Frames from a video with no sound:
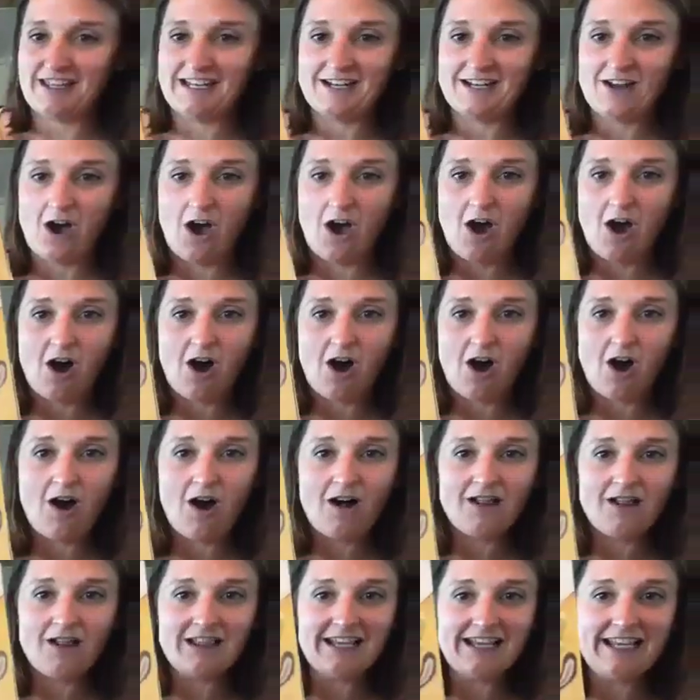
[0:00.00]
then
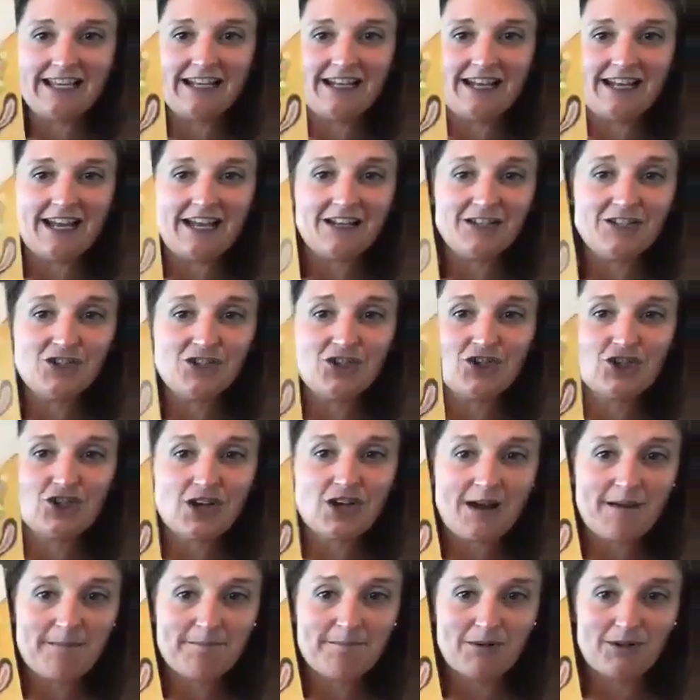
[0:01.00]
all in a
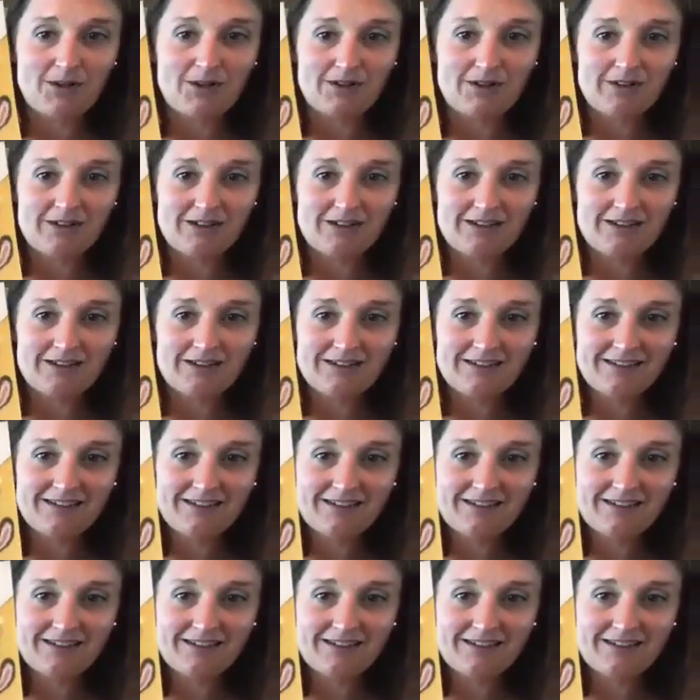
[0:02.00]
jumble,